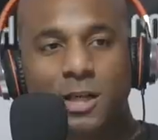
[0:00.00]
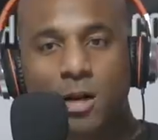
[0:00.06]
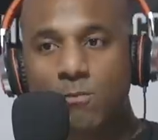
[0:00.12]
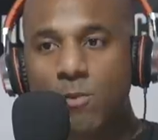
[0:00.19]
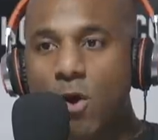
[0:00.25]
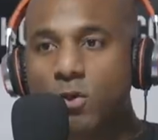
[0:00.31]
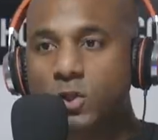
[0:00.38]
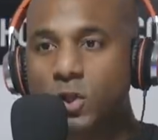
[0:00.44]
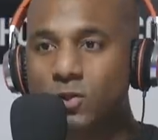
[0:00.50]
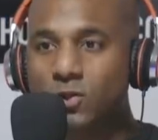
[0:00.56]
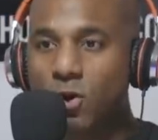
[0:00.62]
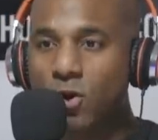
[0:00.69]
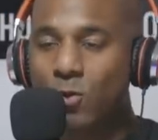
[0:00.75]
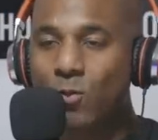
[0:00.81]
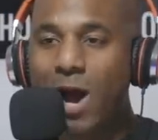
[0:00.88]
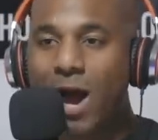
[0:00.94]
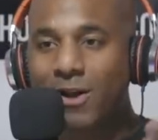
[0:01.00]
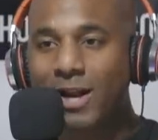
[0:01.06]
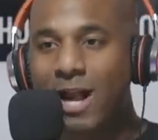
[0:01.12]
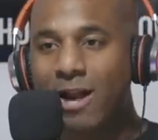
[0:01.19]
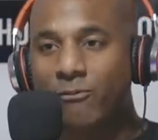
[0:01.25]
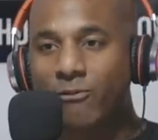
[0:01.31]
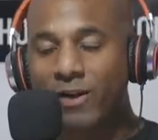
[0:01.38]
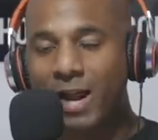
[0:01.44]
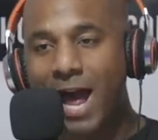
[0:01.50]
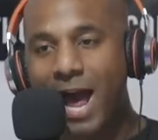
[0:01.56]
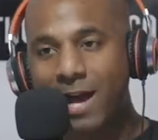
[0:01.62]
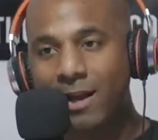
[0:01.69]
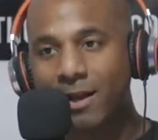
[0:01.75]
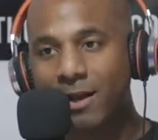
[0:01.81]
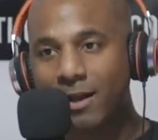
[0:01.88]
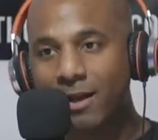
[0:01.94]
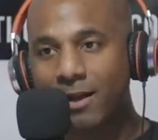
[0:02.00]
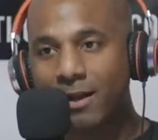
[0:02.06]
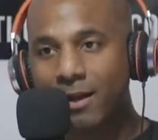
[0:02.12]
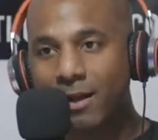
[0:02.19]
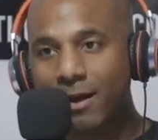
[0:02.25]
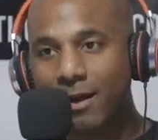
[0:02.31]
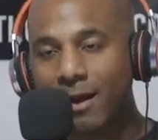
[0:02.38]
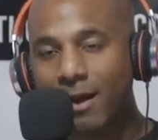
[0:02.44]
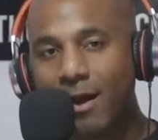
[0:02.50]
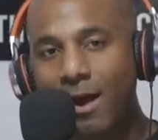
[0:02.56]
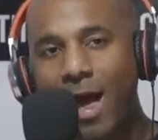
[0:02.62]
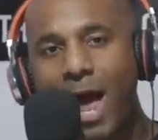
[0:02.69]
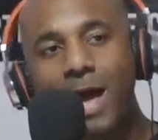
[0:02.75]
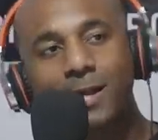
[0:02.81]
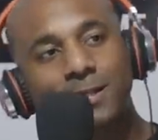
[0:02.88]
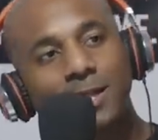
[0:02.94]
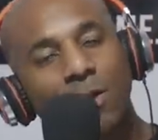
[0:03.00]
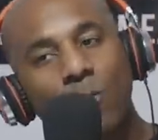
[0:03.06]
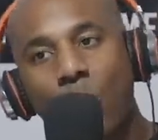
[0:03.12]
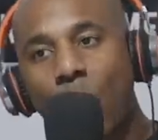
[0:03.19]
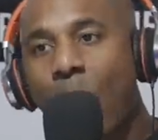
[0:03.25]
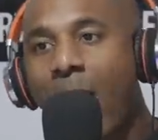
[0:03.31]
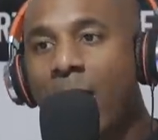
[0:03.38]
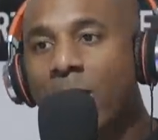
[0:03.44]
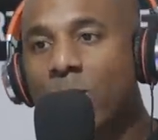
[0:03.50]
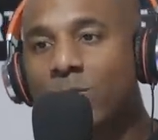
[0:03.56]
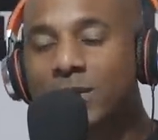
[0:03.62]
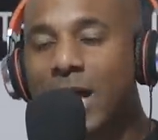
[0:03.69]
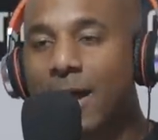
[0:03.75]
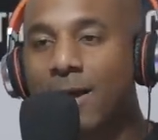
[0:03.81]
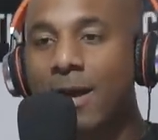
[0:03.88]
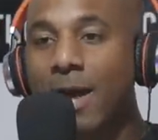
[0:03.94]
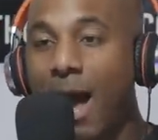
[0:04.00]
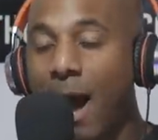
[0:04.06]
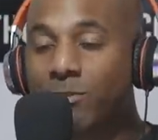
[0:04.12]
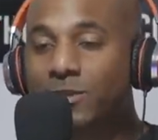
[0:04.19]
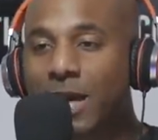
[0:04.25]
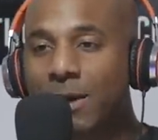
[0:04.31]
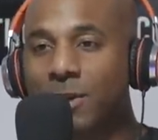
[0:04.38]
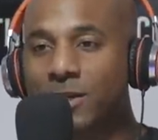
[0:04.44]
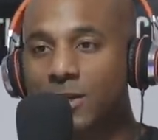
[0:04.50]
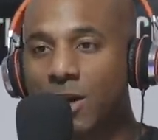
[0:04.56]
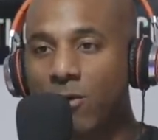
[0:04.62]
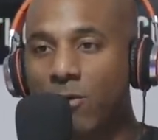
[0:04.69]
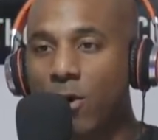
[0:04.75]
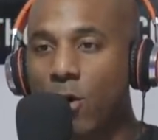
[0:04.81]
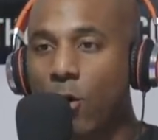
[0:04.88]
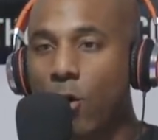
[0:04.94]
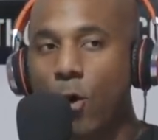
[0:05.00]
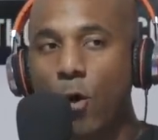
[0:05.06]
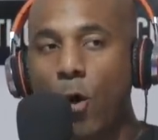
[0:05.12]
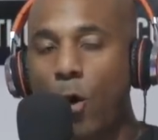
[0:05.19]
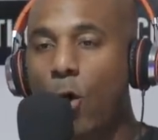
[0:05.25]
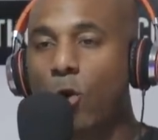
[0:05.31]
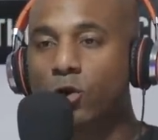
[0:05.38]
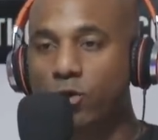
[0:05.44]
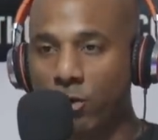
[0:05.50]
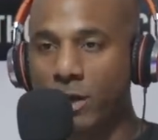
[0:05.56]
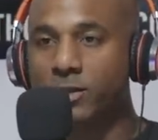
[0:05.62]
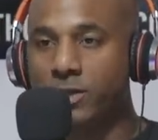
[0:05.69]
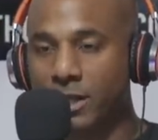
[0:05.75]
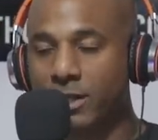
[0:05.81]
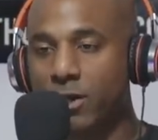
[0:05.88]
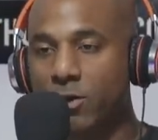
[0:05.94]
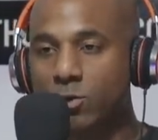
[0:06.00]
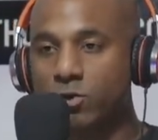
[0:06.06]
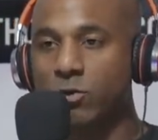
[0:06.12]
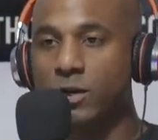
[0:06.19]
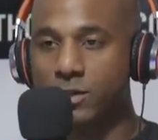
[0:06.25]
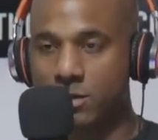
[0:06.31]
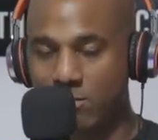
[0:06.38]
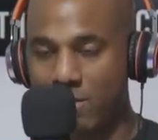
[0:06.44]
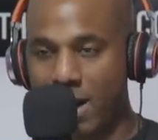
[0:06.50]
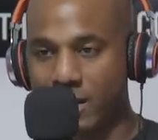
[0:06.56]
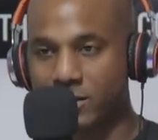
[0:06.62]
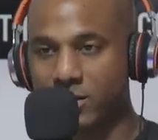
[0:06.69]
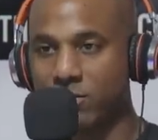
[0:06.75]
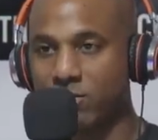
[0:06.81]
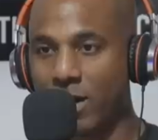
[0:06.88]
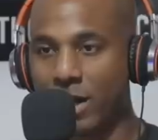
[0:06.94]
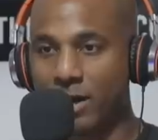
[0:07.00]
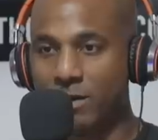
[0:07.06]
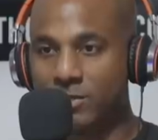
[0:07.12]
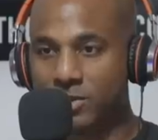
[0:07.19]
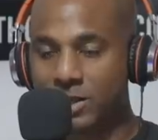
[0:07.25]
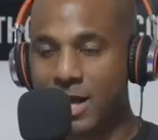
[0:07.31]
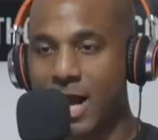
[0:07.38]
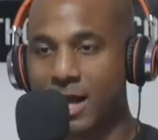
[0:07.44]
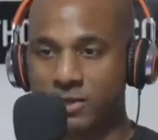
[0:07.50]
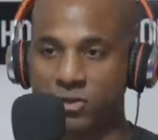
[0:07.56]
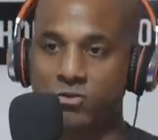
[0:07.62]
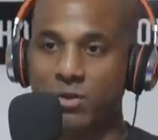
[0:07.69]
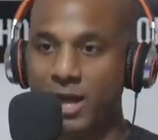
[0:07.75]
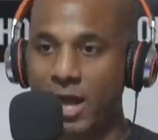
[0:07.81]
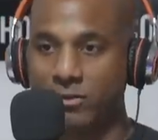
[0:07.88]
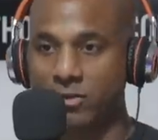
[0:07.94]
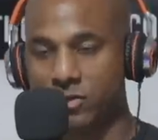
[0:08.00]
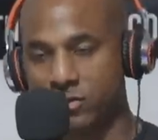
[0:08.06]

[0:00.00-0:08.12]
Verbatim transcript: a commercial joint. Why? that ain't for that. I said, well, why are you taking? I'm saying to myself, who treats a, who treats somebody to a regular massage straight out? You